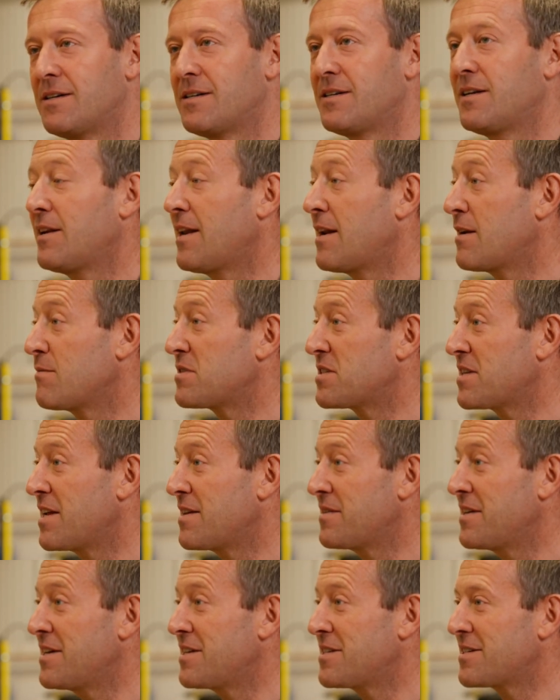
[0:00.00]
little elements
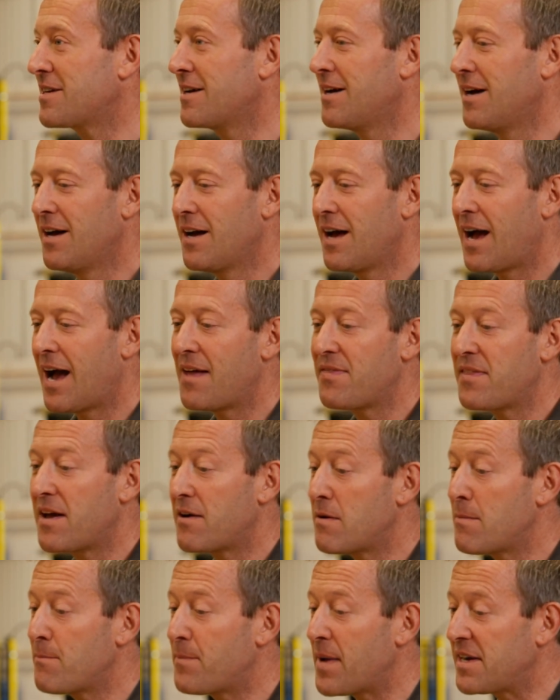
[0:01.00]
like this, and
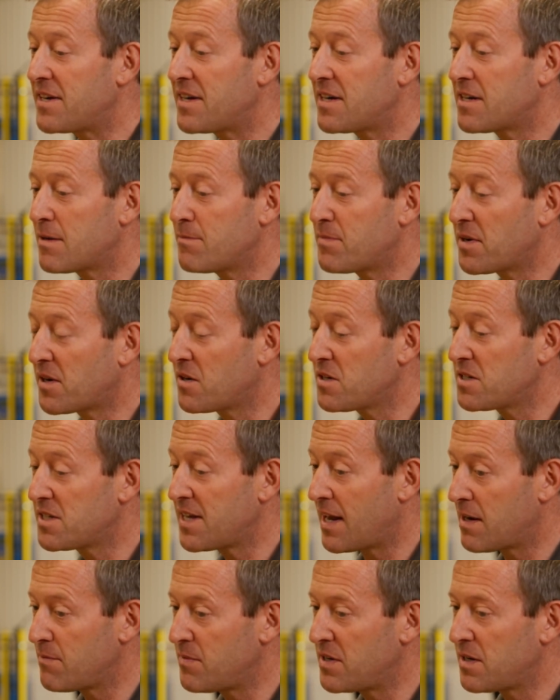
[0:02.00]
they're embedded, and because the
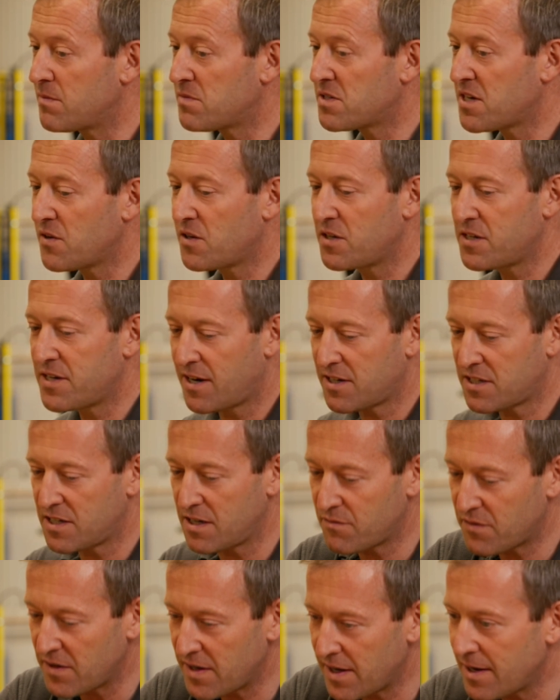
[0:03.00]
aluminium is so
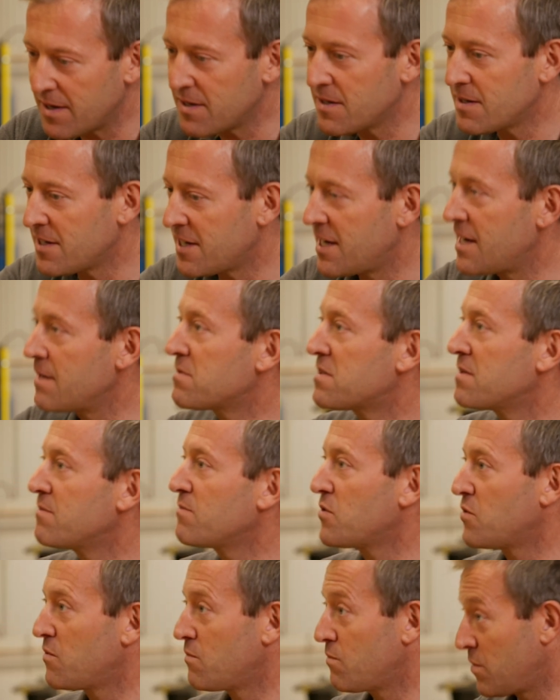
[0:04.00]
conductive, keeps them
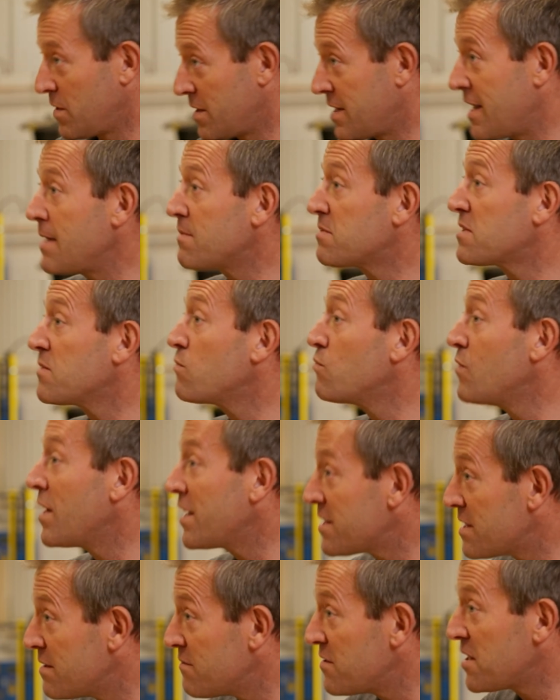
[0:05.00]

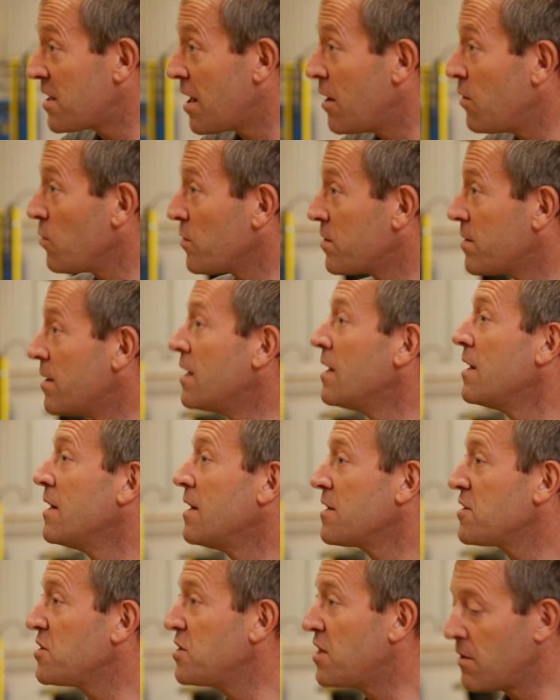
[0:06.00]
relatively cold.
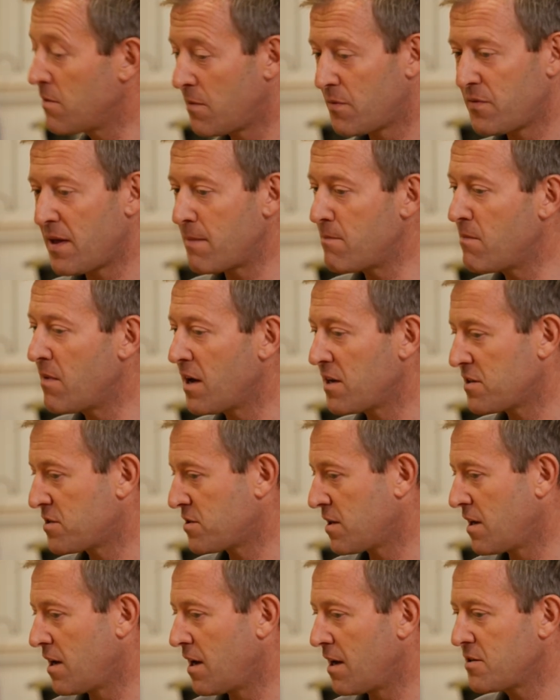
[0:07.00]
You know, they're much.
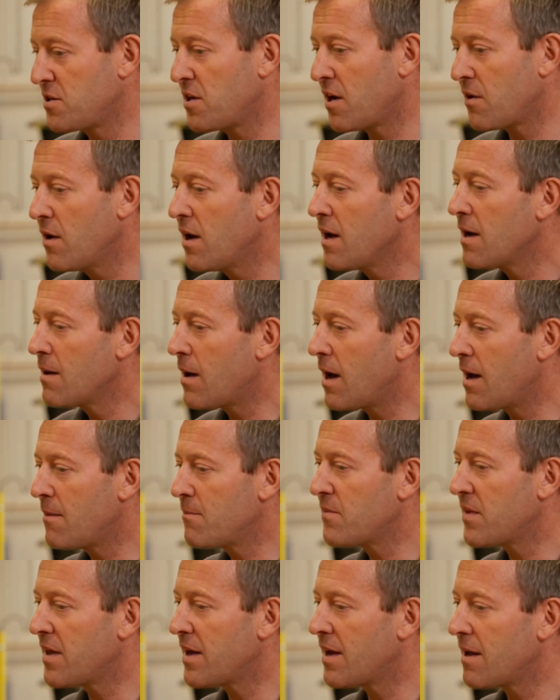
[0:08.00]

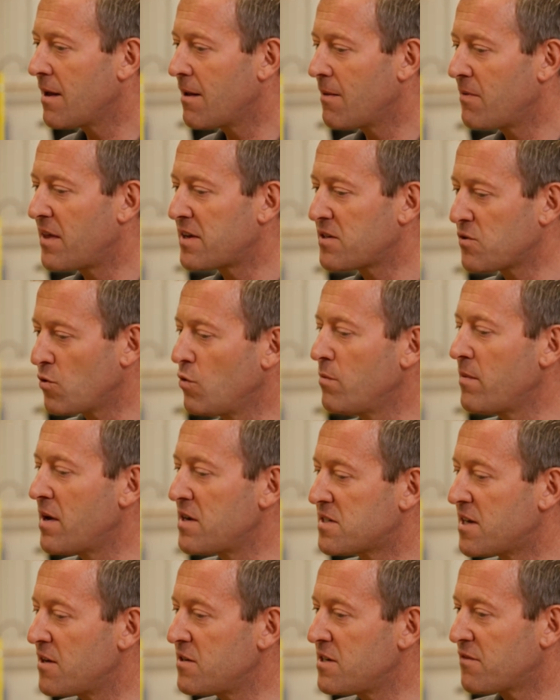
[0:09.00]
There's
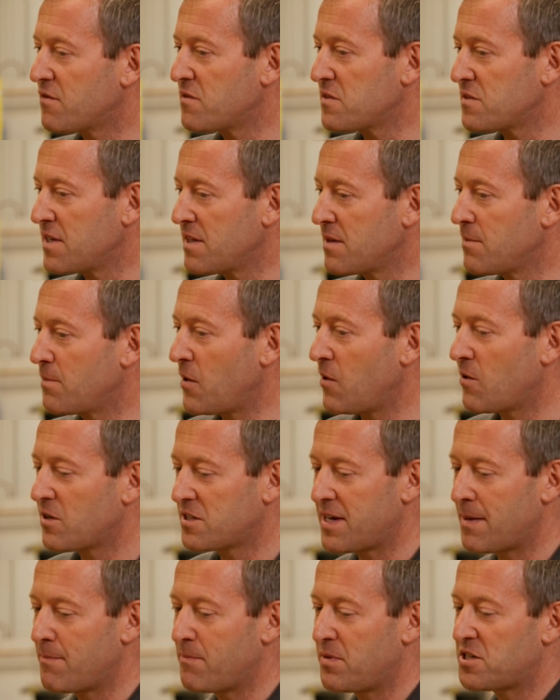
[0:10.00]
almost no difference between the block
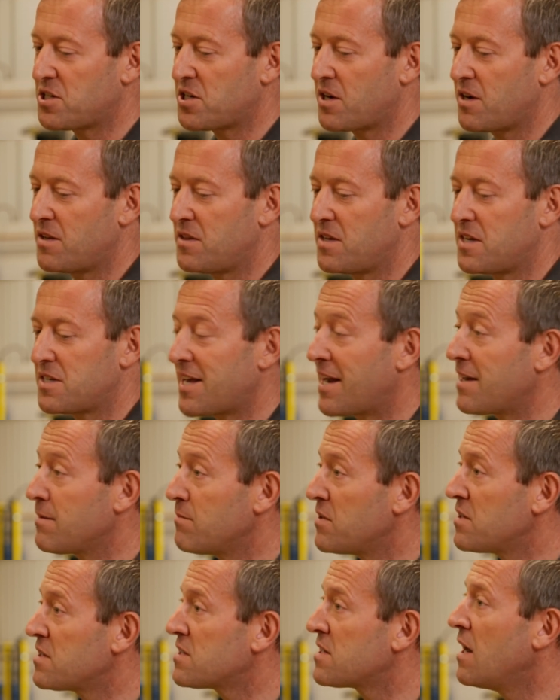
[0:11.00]
temperature and these
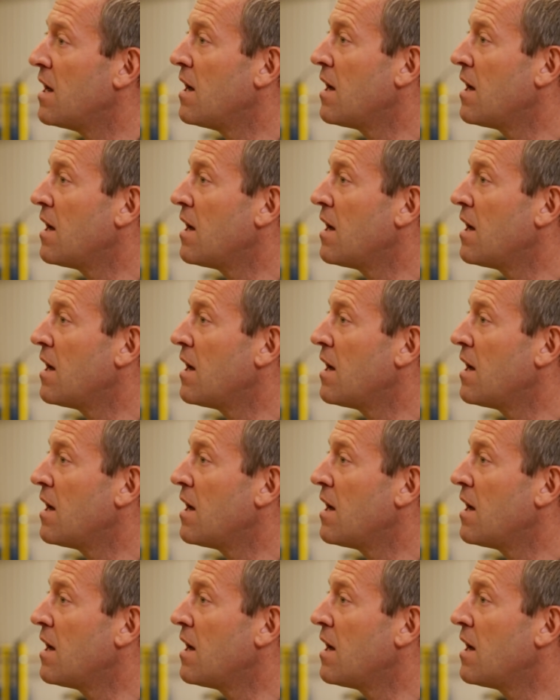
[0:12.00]
elements.